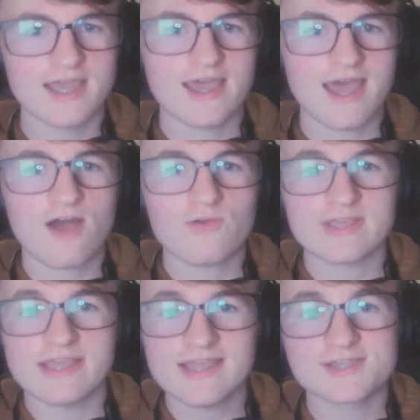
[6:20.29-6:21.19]
how he
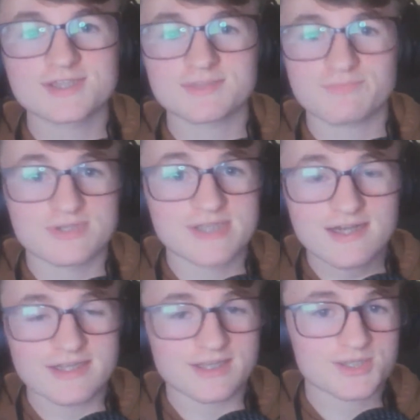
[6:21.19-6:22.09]
is
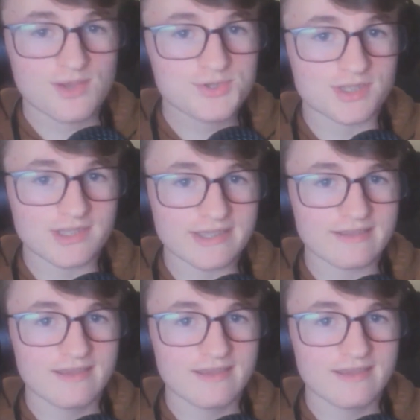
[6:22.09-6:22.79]
presenting socially.